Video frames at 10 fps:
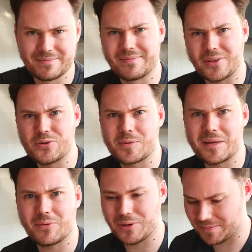those
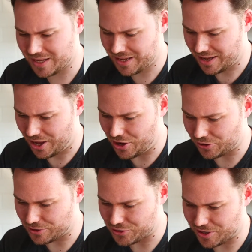people,
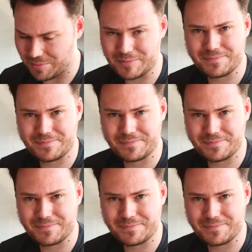Ergo Strip.